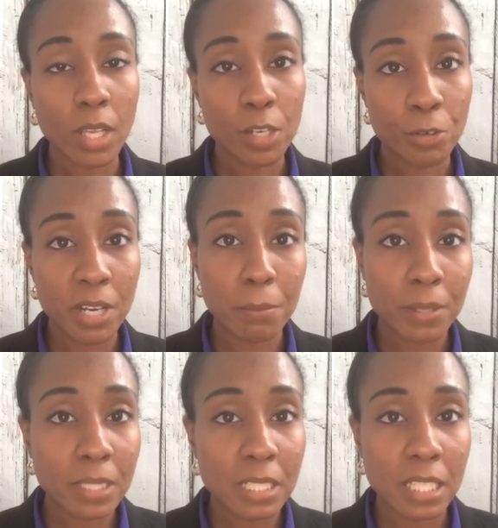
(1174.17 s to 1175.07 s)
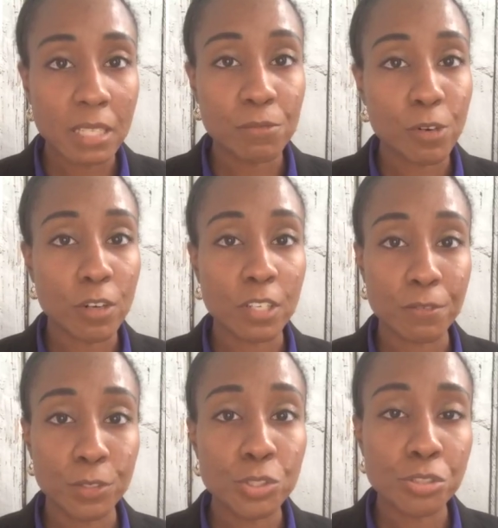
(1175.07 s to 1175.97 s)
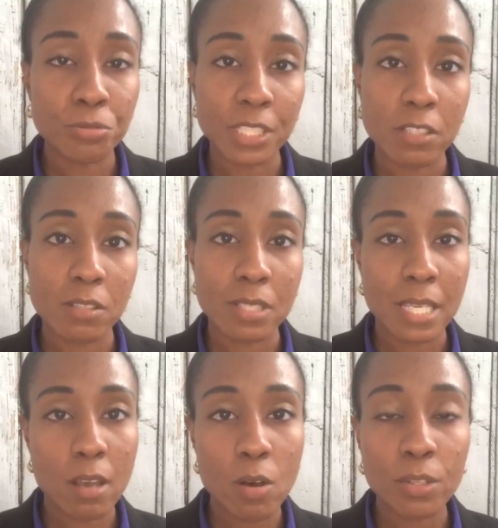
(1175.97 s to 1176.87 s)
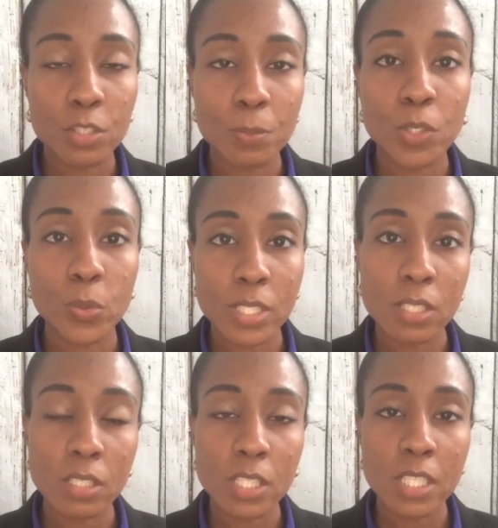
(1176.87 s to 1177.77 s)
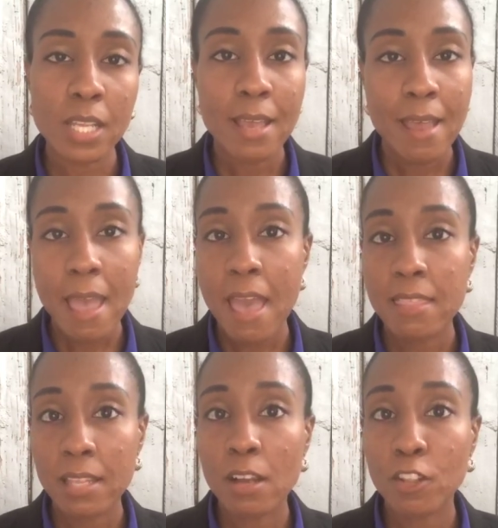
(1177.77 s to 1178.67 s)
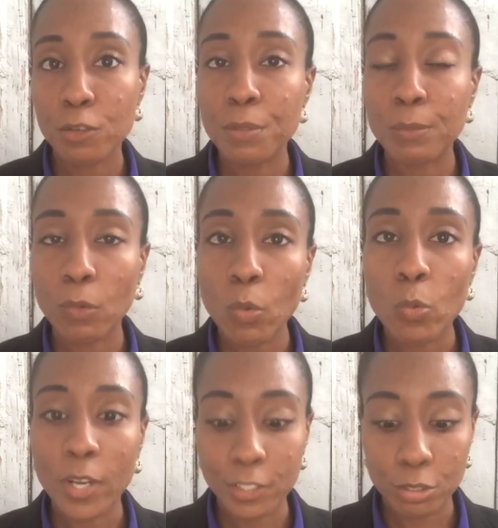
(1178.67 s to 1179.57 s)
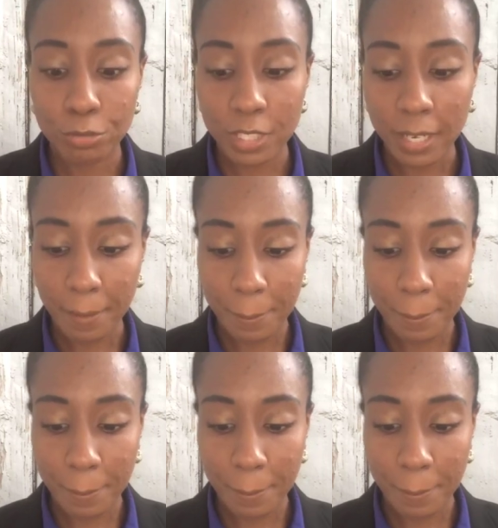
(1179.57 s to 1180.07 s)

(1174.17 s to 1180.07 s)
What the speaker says: credibility for the future readers to say, oh, this book was good, and then other people will want to read it.